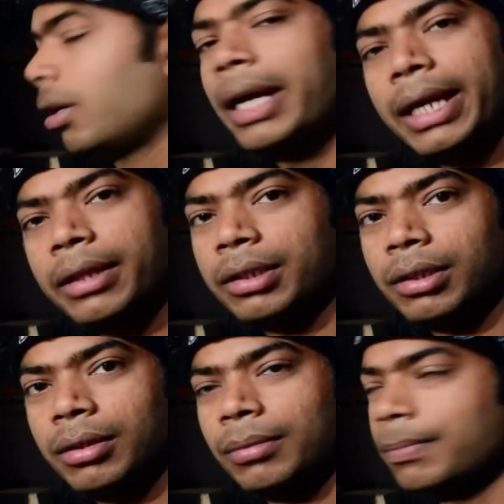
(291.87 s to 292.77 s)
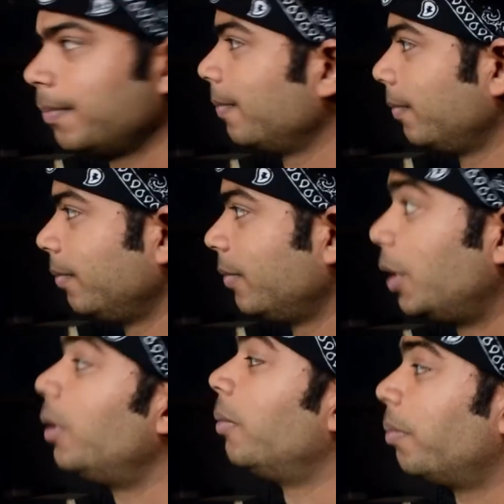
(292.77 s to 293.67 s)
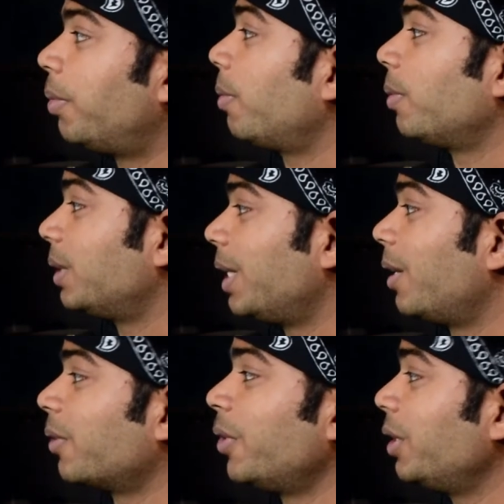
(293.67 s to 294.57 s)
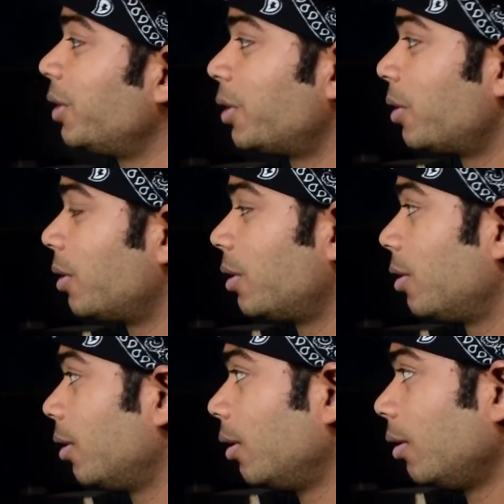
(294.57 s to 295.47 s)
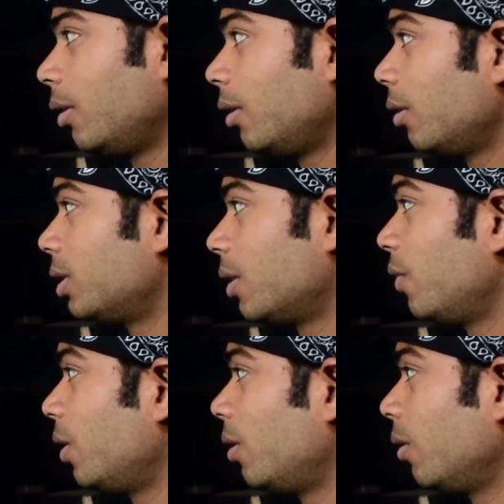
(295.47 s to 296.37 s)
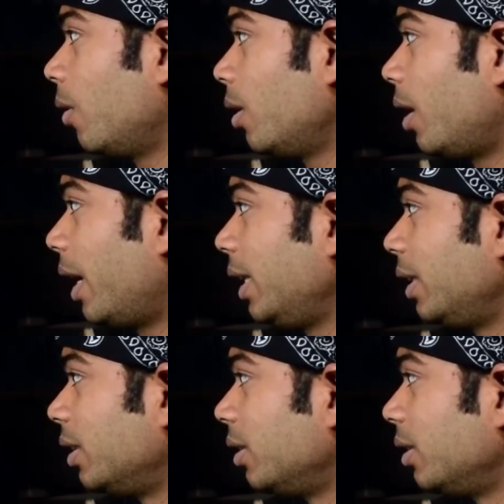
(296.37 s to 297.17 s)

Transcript: island, then probably they are going in somewhere on island.